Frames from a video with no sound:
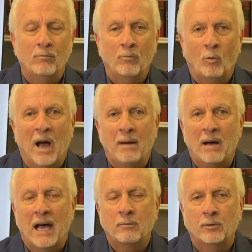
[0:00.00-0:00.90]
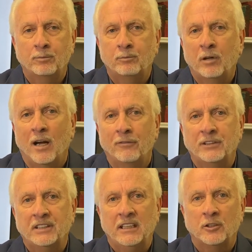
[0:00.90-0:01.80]
why Bible
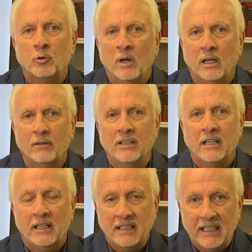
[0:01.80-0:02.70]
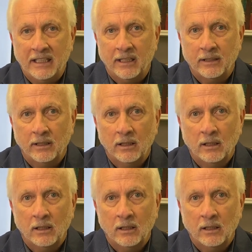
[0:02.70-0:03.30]
prophecy is relevant and needed